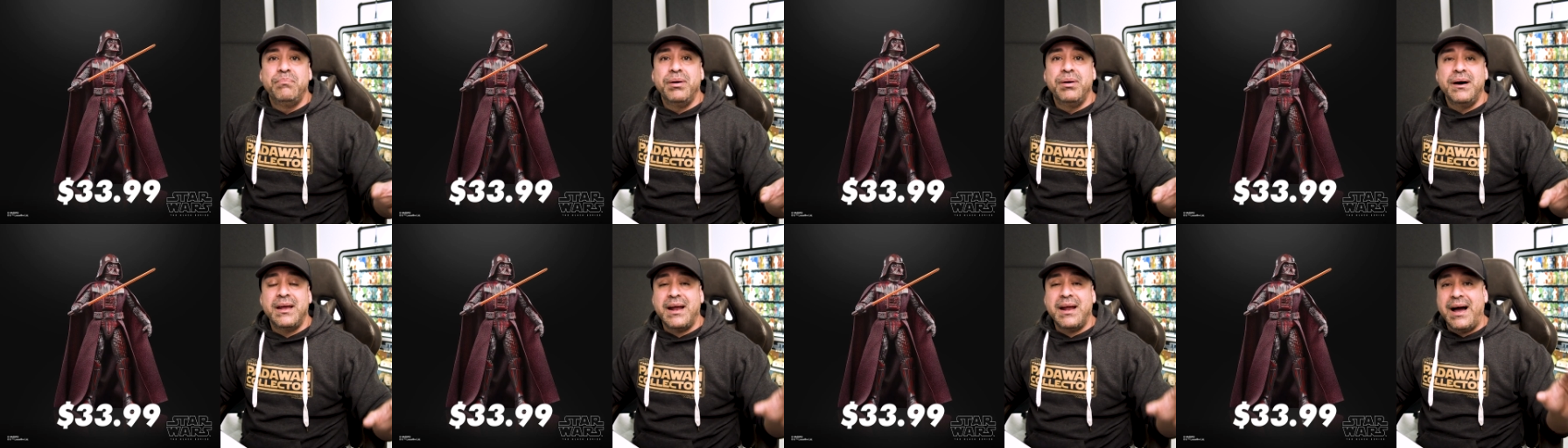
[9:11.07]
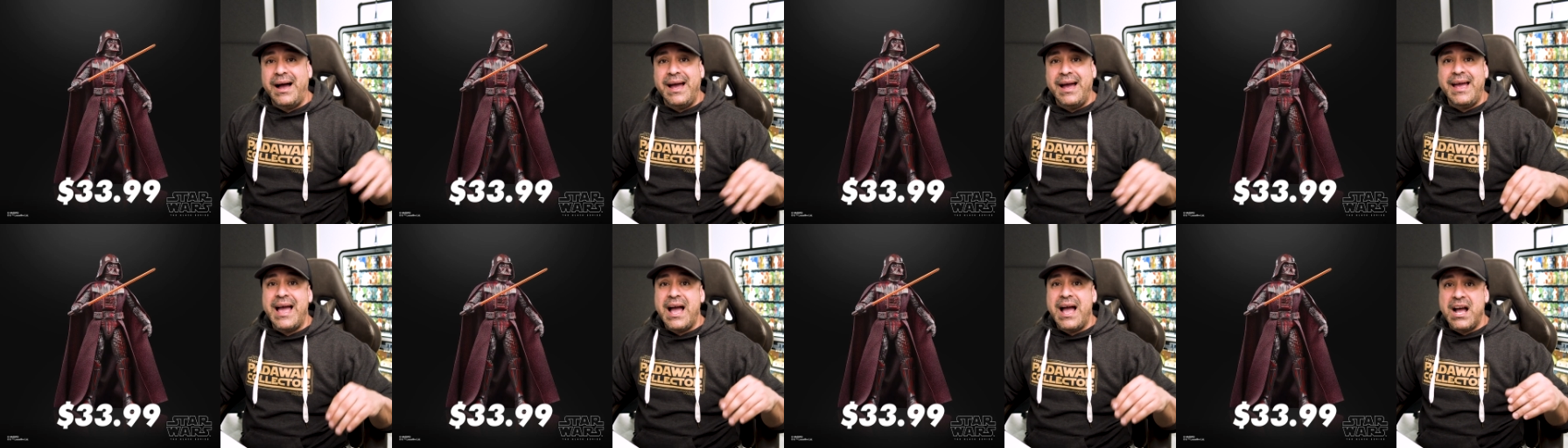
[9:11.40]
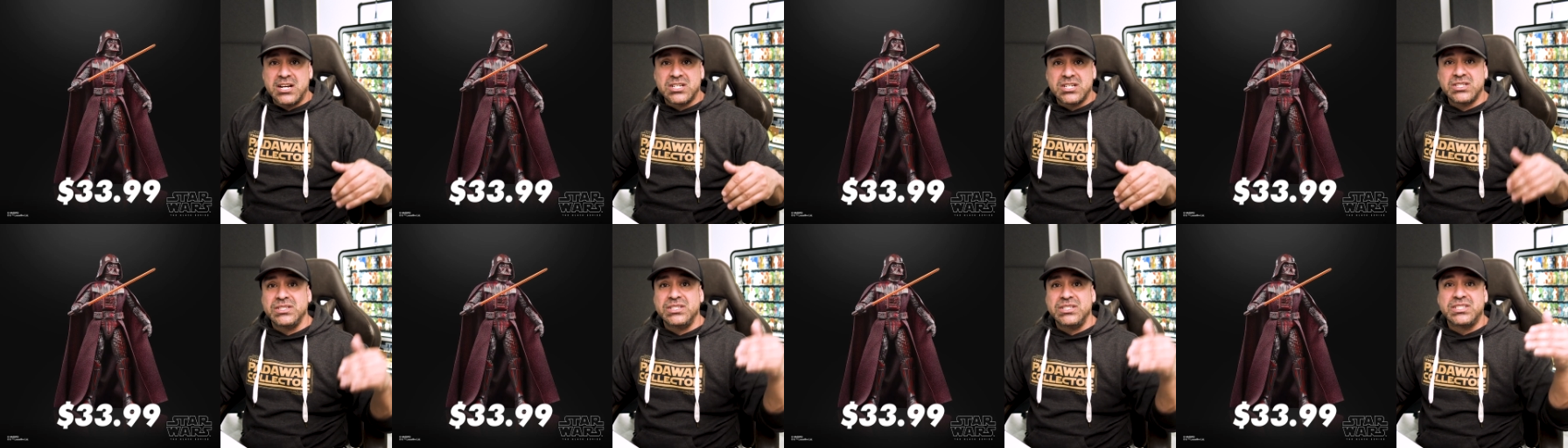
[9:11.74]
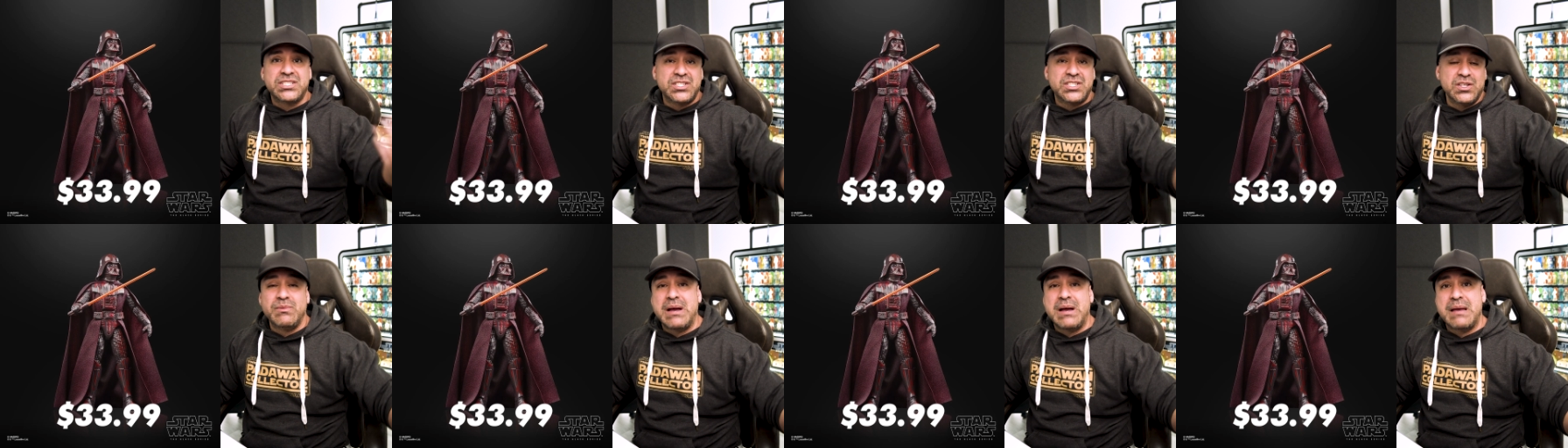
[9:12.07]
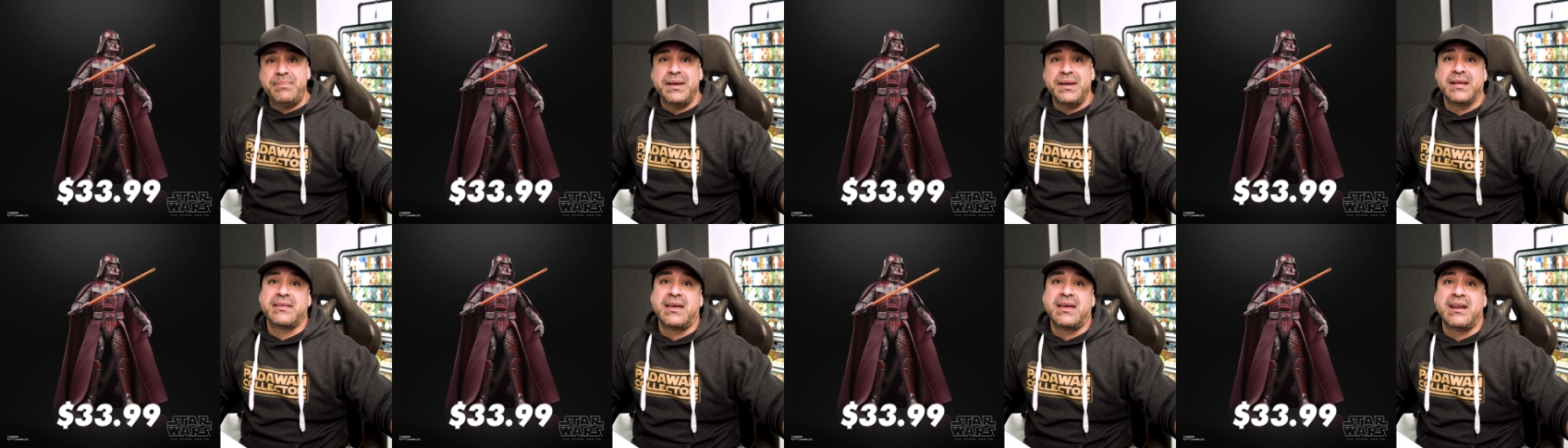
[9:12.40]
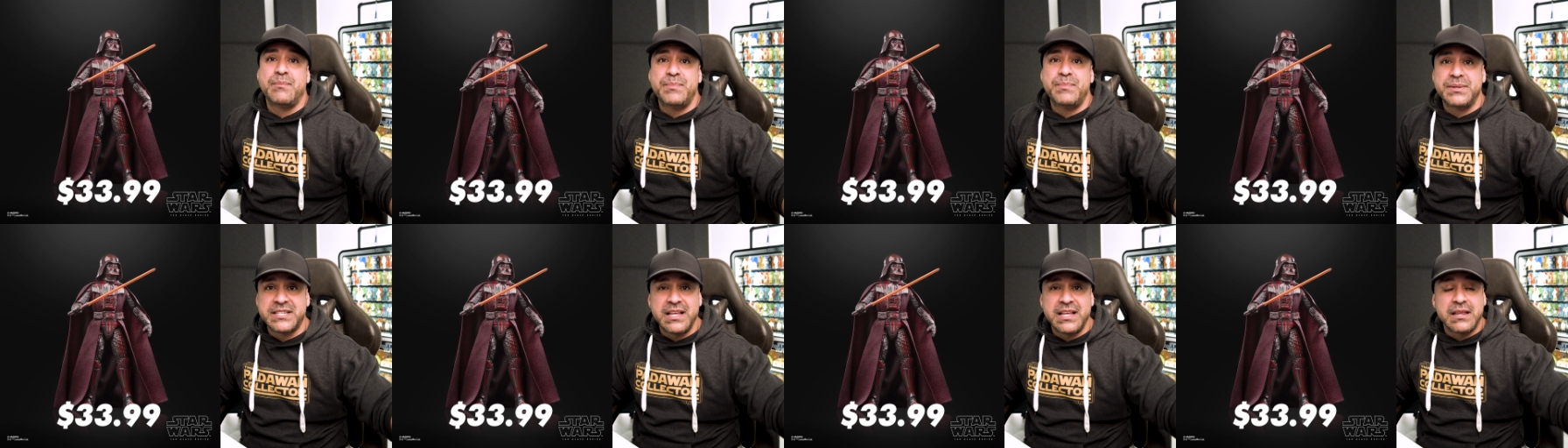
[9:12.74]
But I actually still might pick that
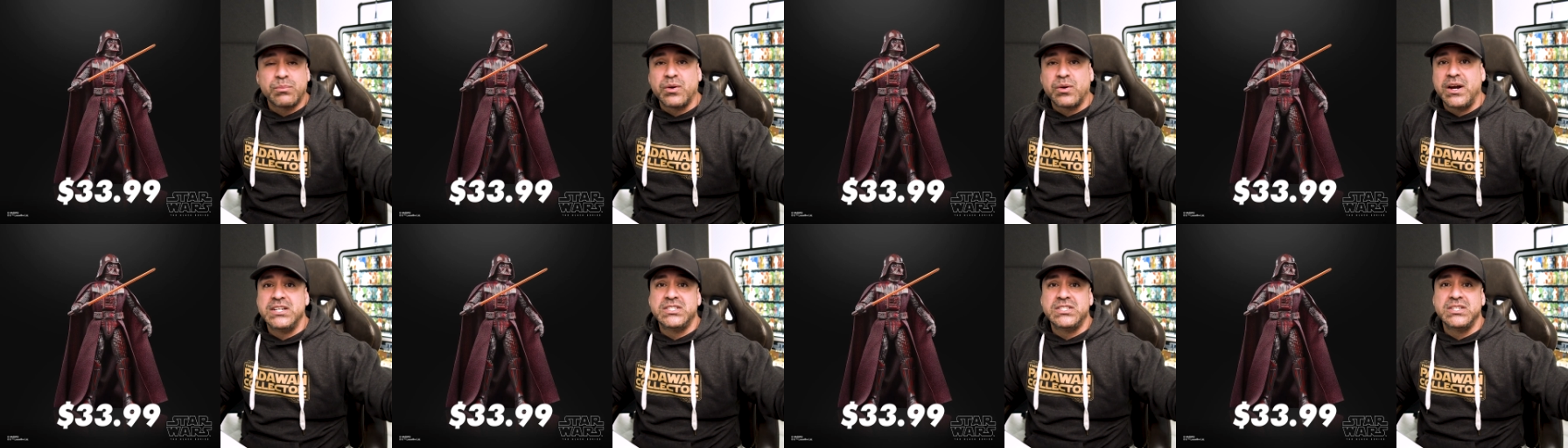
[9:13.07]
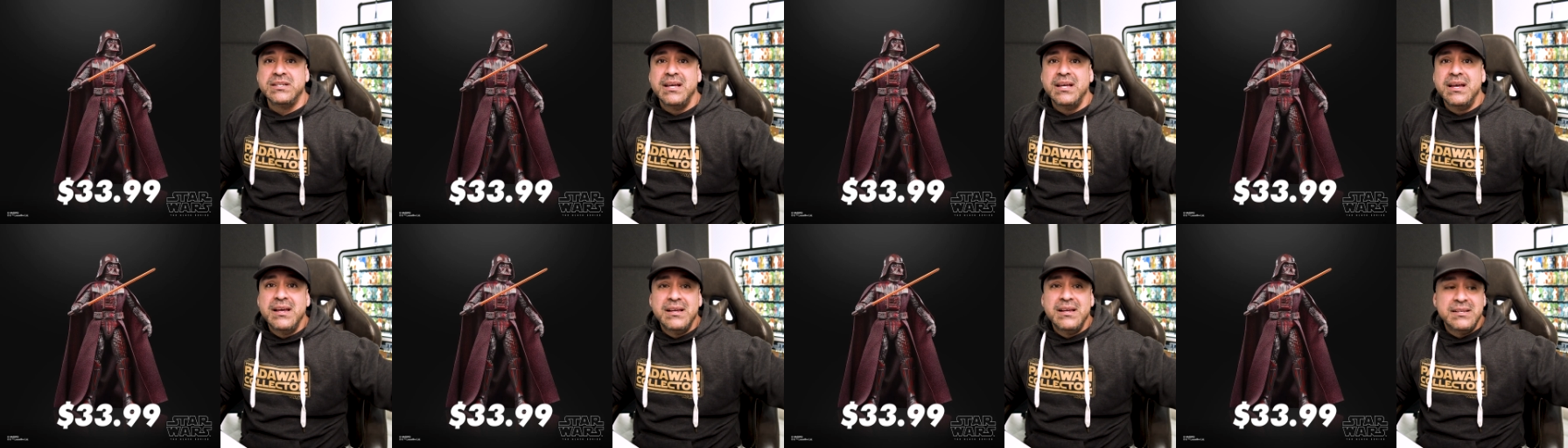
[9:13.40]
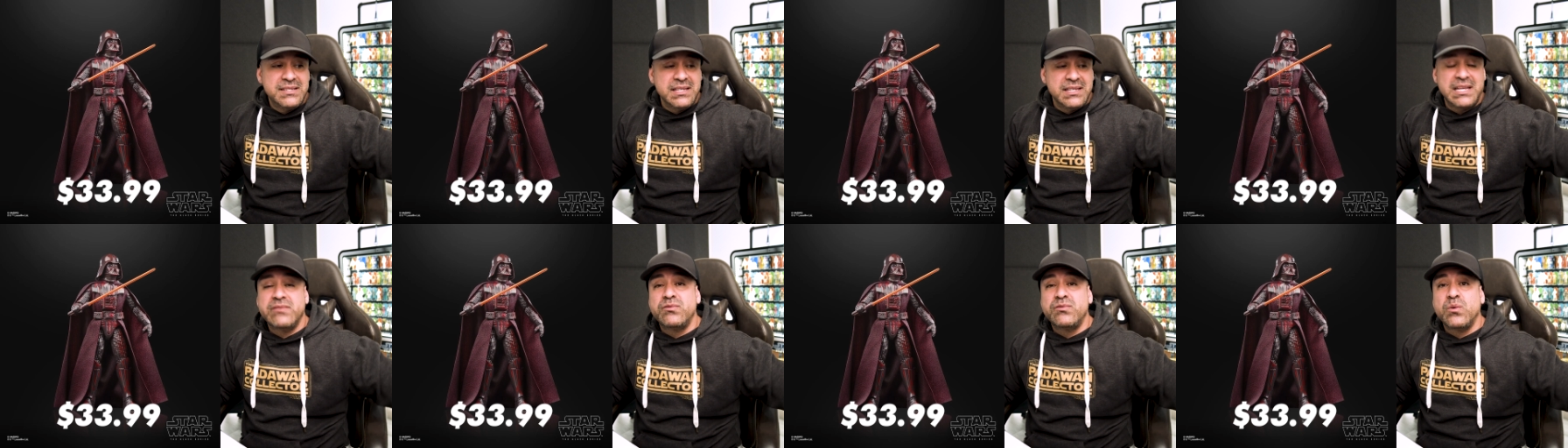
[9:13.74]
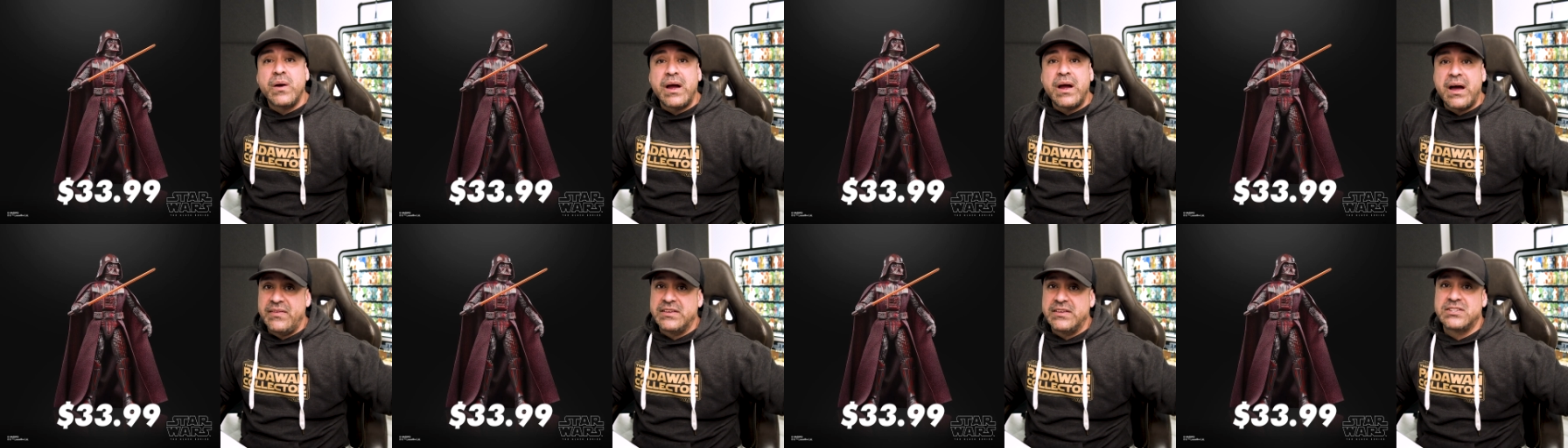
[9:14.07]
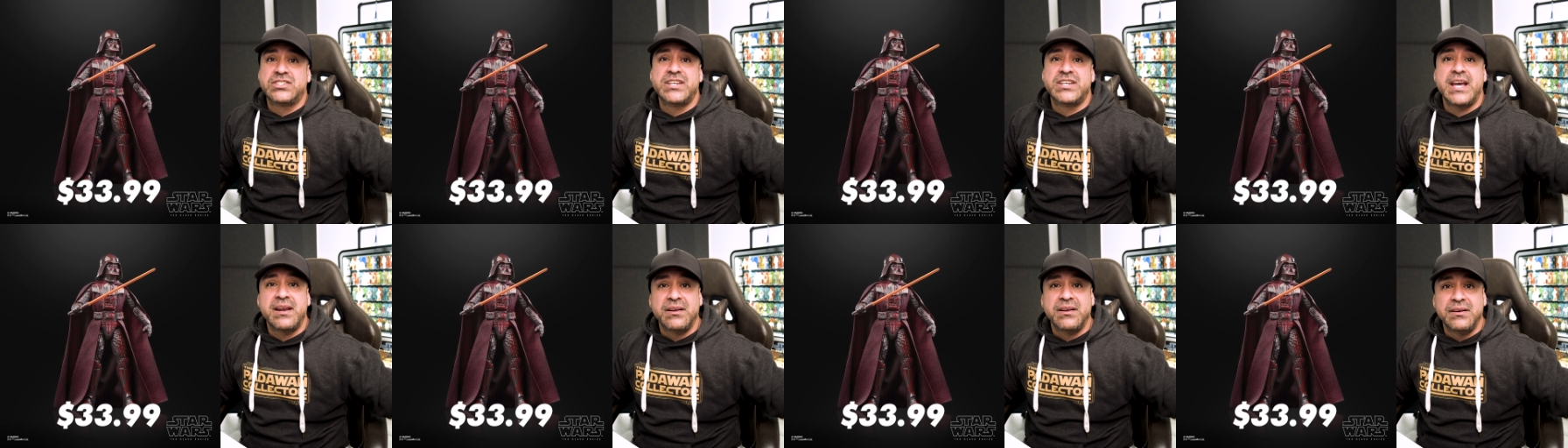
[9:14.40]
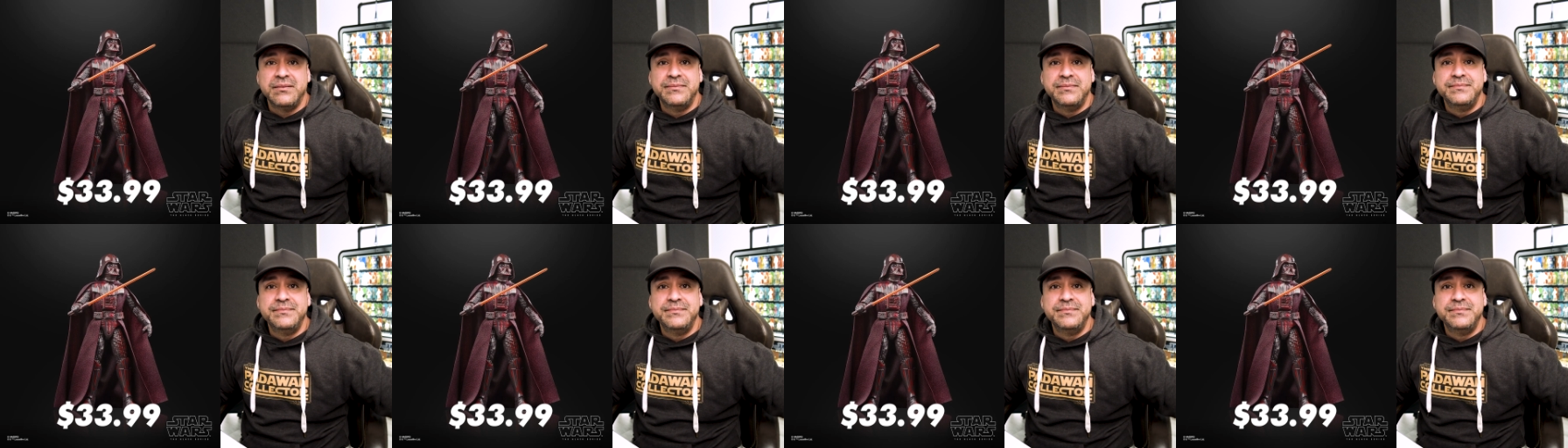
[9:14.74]
up at Celebration to give away on this channel.